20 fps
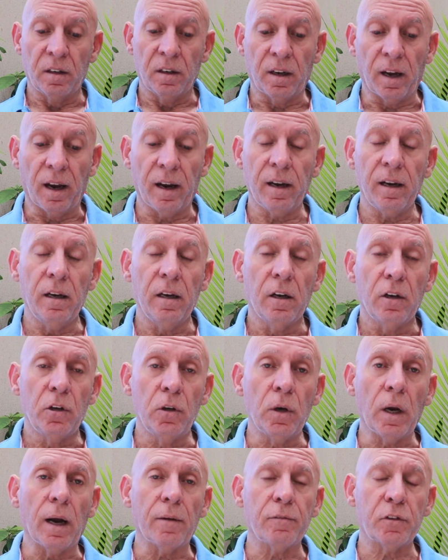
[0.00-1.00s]
Okay.
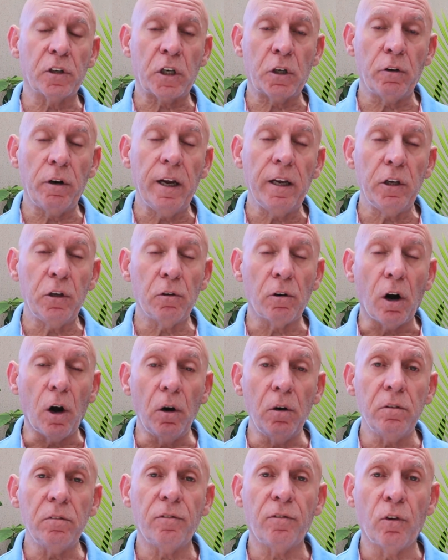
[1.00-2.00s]
You have to create your
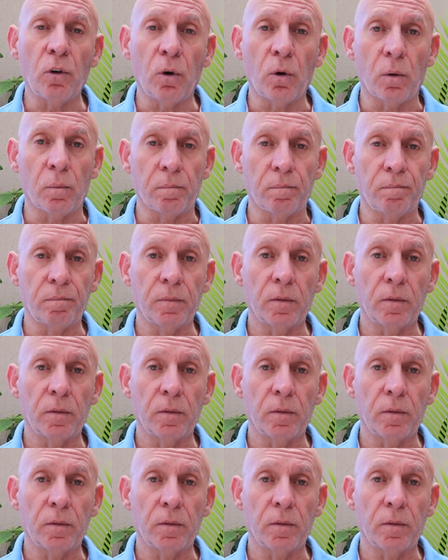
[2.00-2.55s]
own form.